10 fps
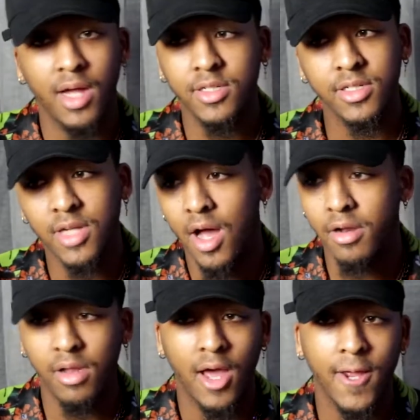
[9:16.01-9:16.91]
I just
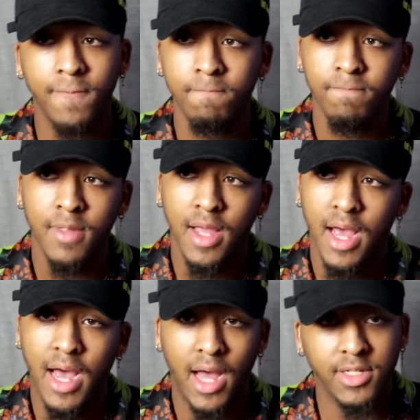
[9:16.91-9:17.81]
kind of like,
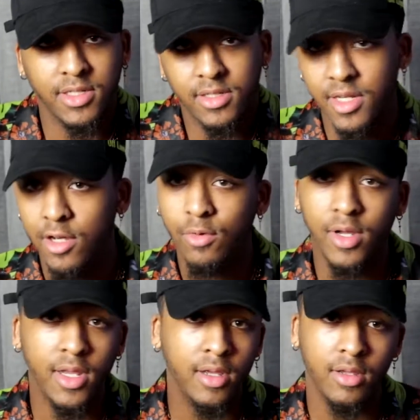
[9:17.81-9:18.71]
I just deal
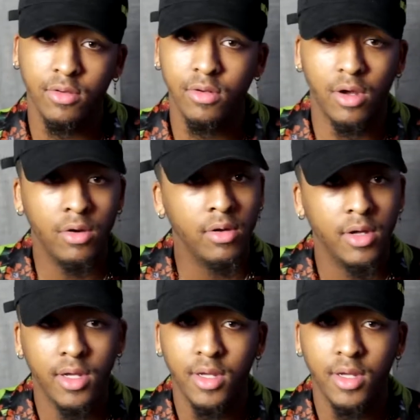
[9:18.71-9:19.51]
with it, you know,